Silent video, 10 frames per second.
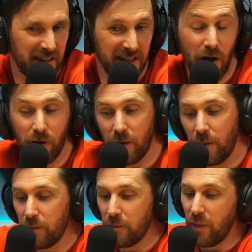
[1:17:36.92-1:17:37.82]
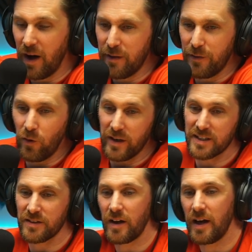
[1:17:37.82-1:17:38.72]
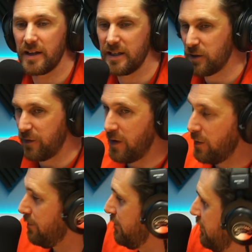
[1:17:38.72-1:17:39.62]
no, my thought is I, I need your phone.